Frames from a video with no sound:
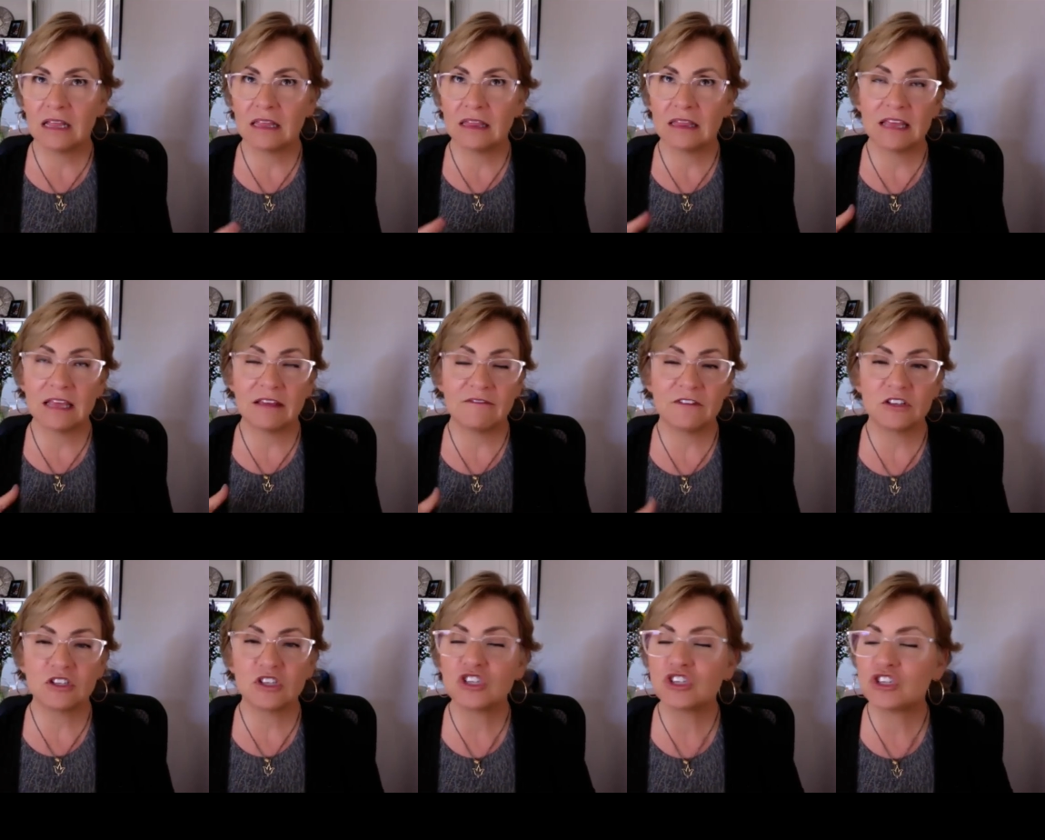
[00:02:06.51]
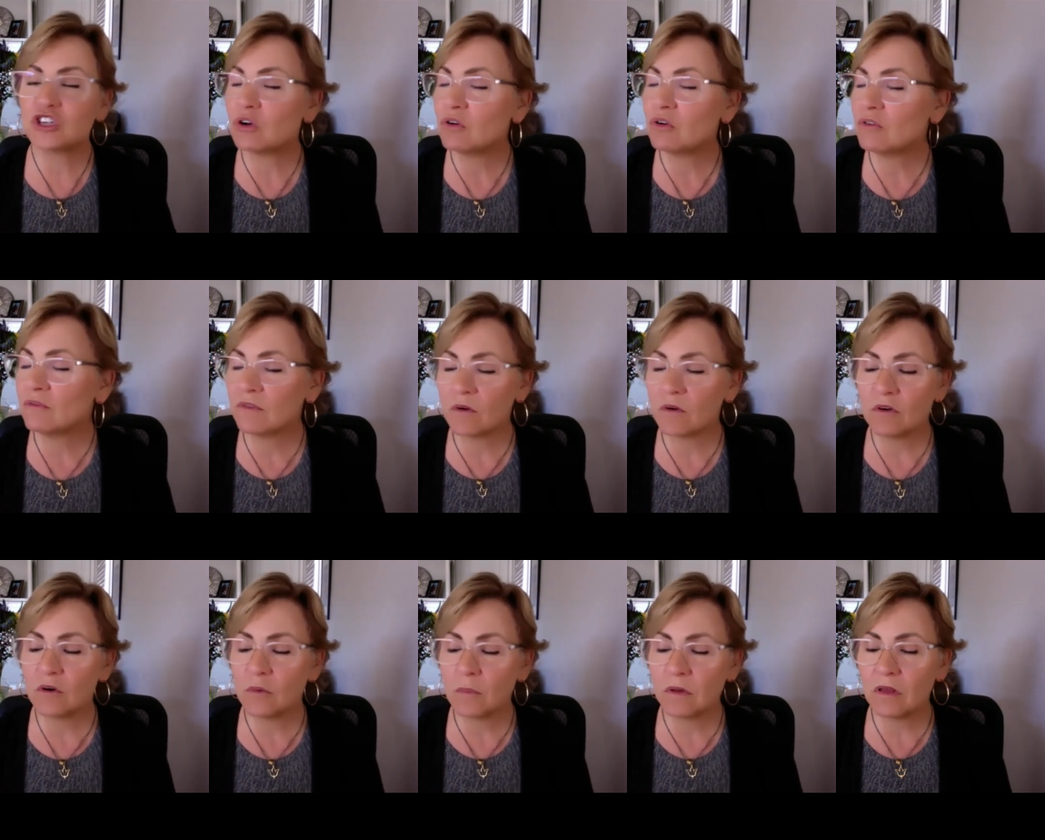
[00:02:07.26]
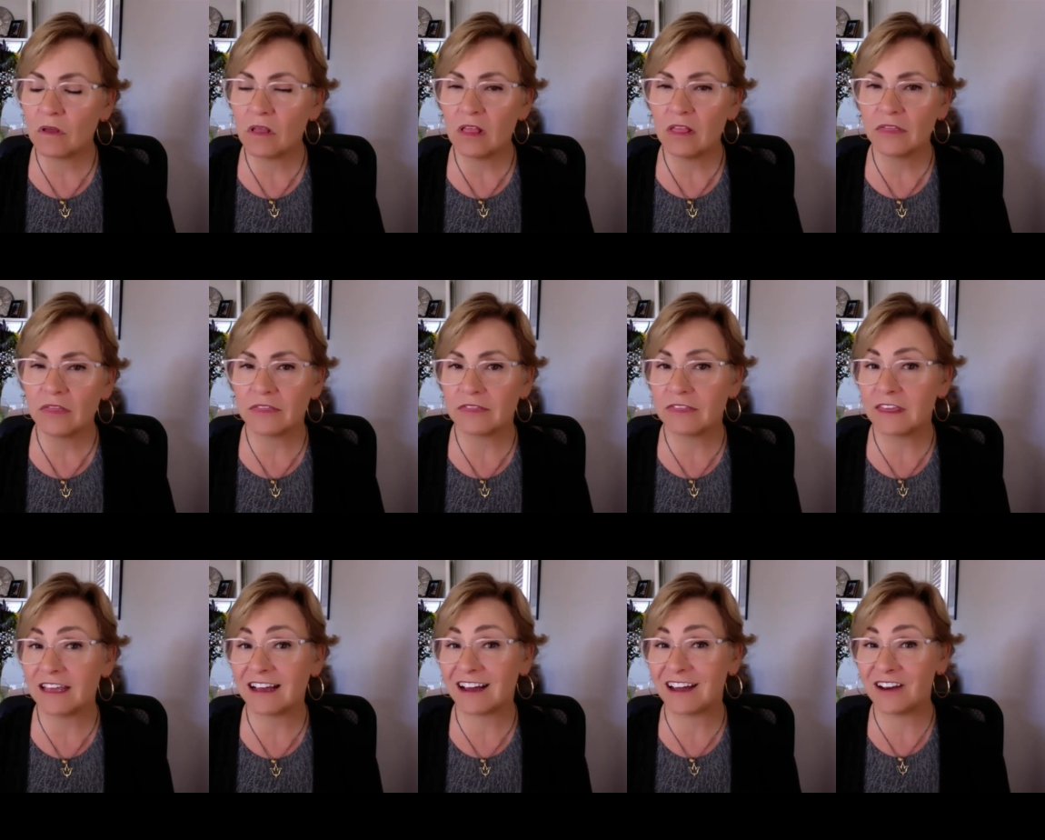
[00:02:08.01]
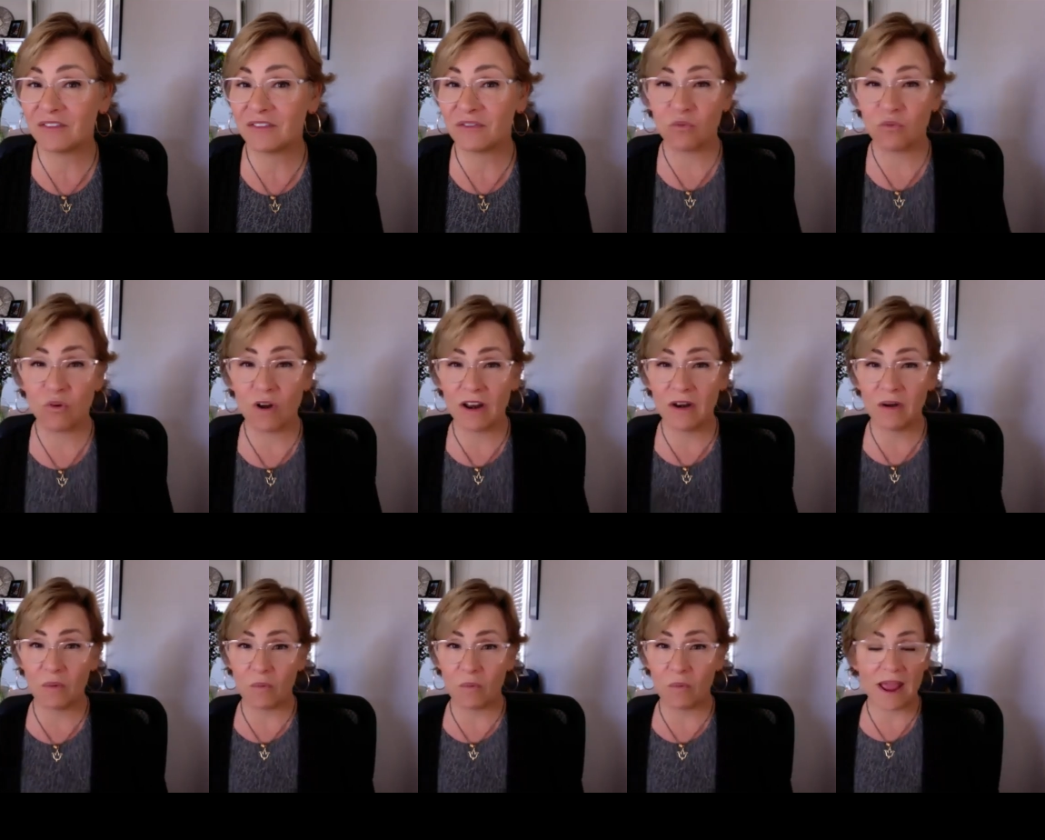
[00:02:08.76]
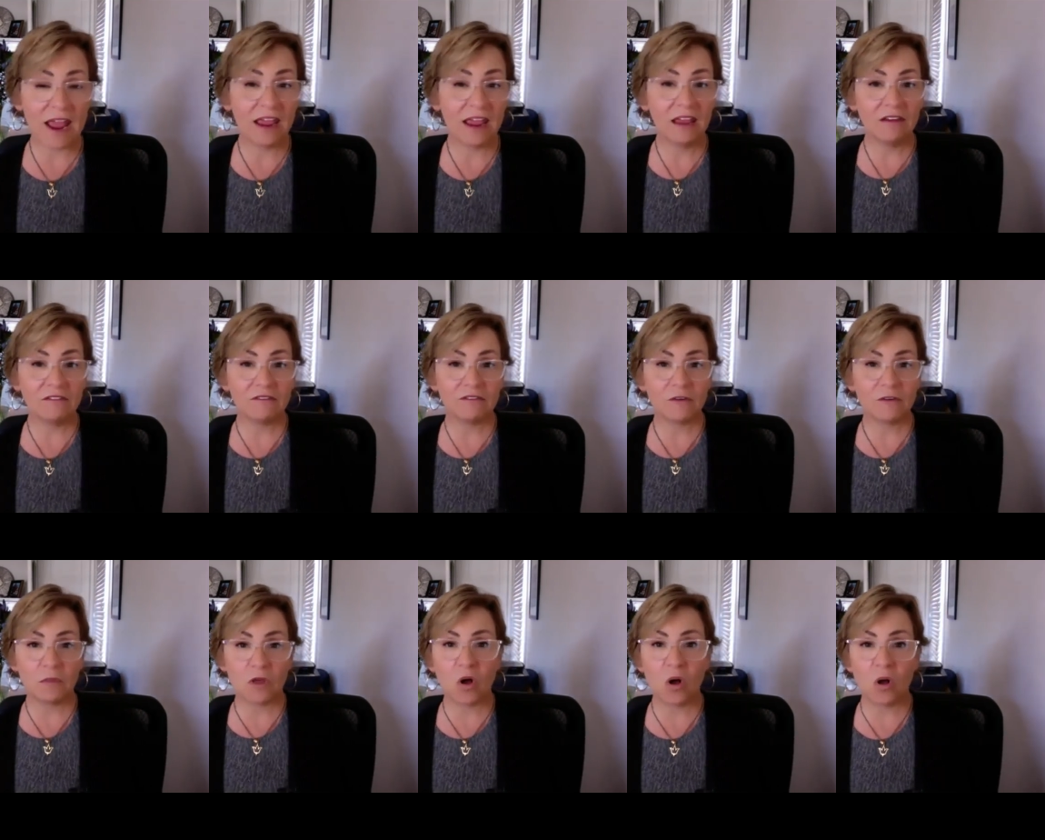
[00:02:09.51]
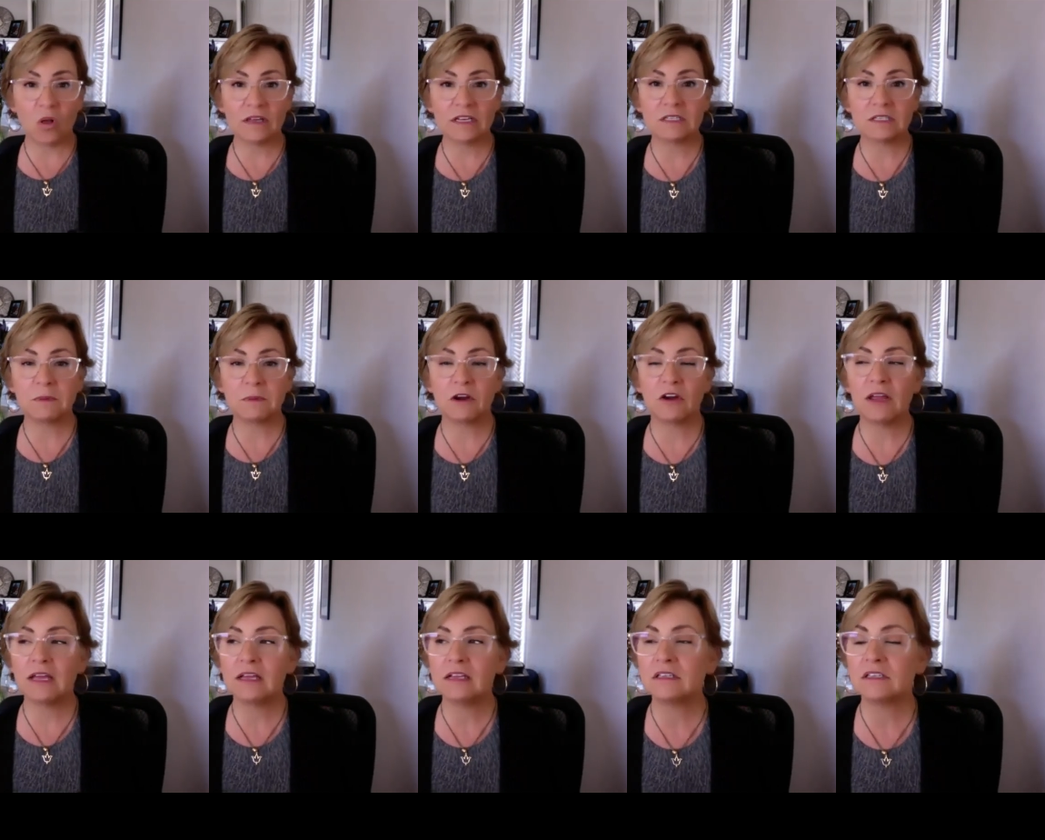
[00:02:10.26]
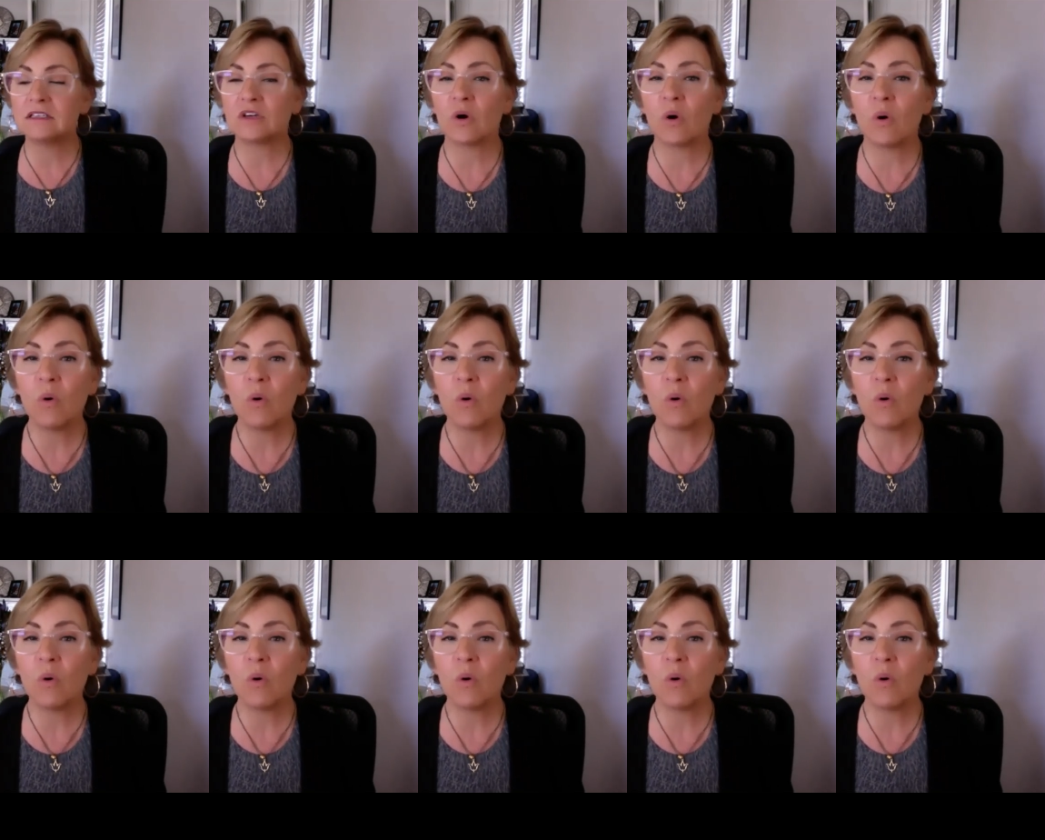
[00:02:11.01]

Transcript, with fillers: they feel so vulnerable that they kind of run away from the whole experience,